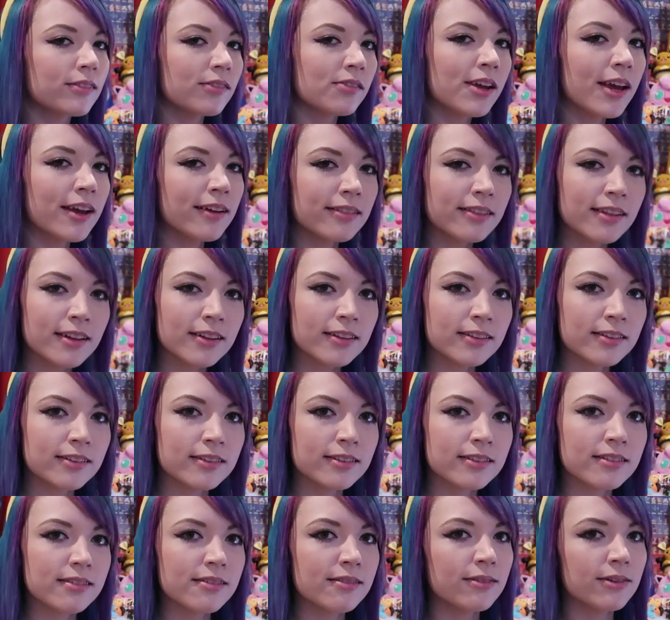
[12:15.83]
Take
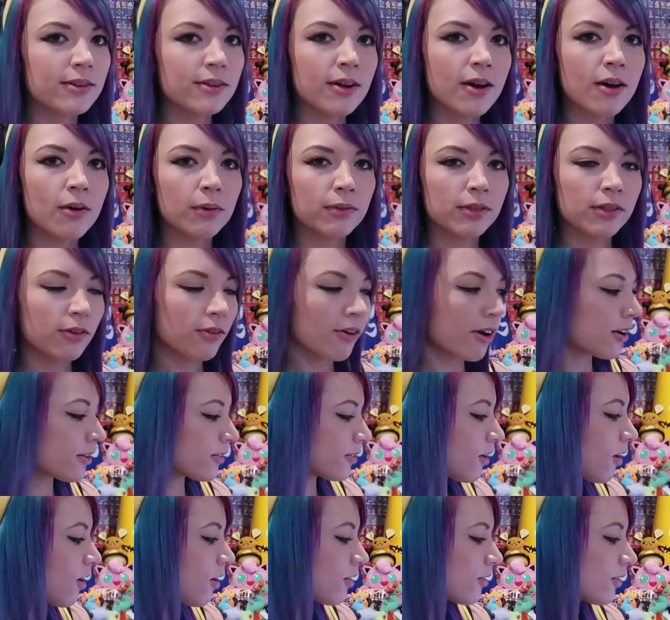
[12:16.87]
this, you know, with a grain of
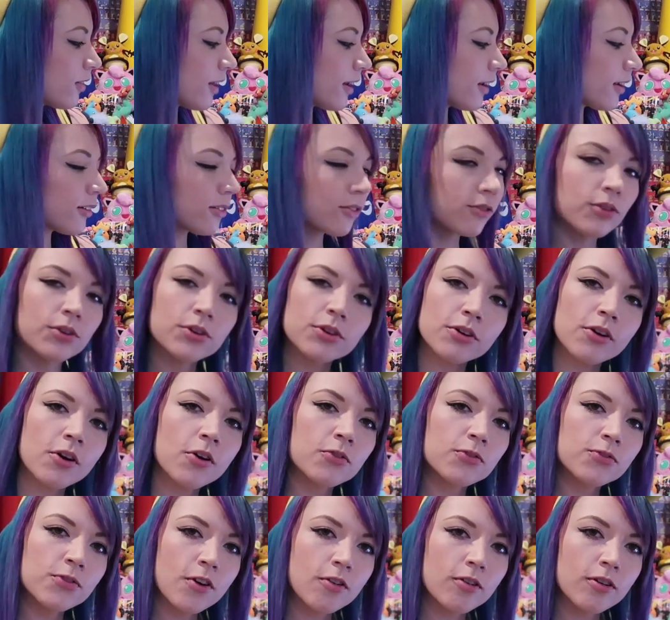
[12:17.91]
salt. Like, do your
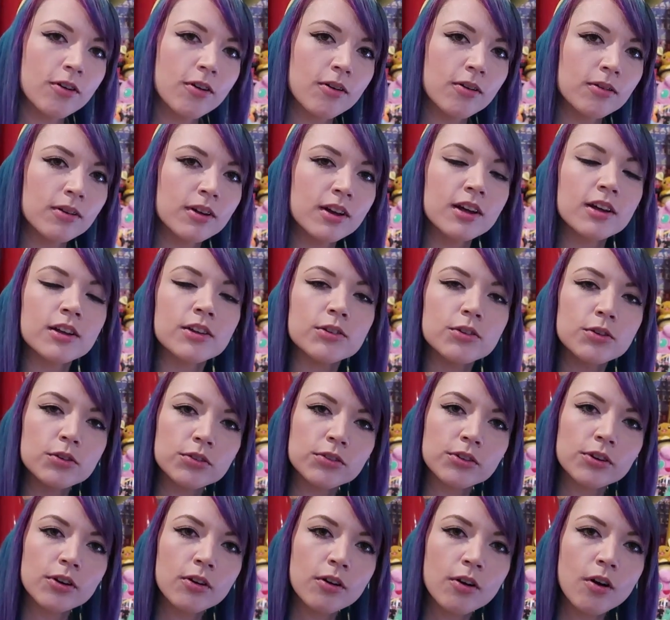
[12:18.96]
own photo,
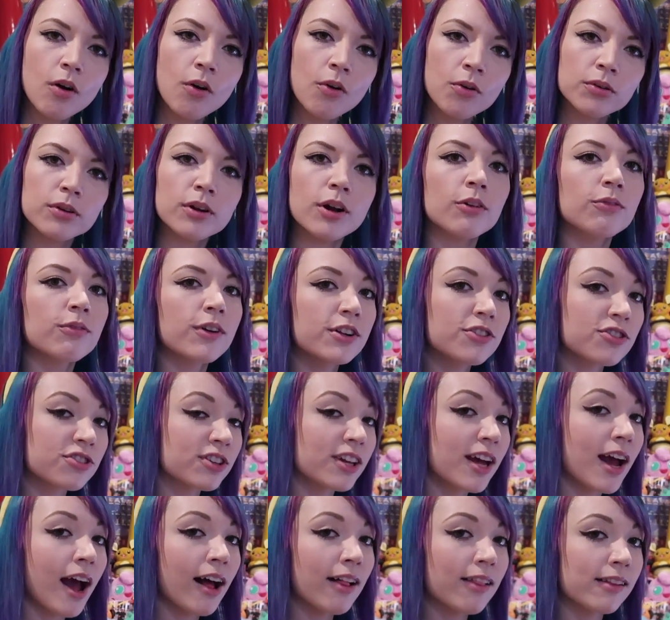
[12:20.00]
use your own
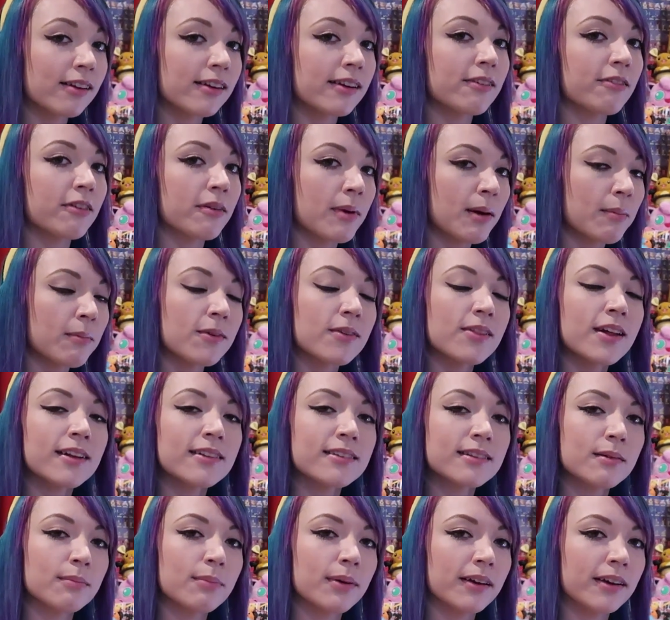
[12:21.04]
originality. Remember,
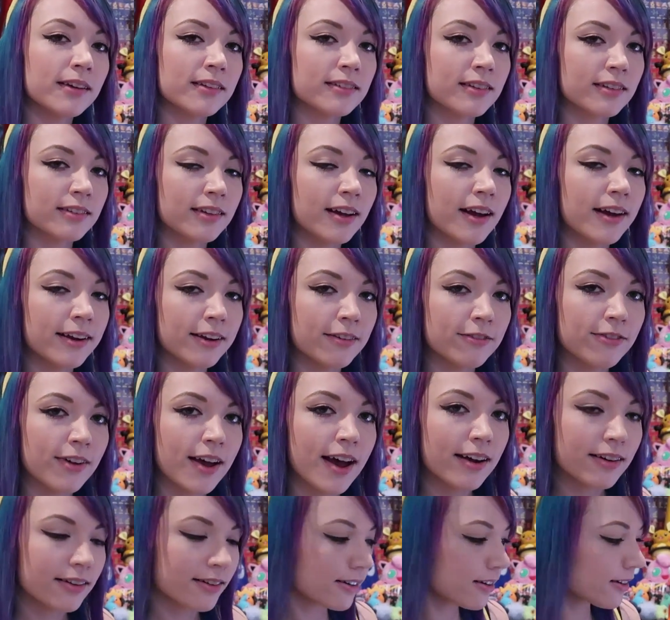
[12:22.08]
that's the biggest deciding
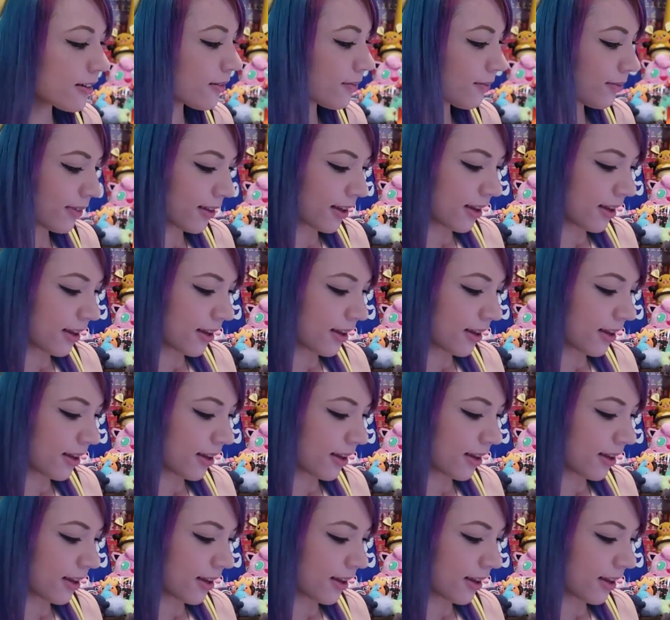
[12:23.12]
factor.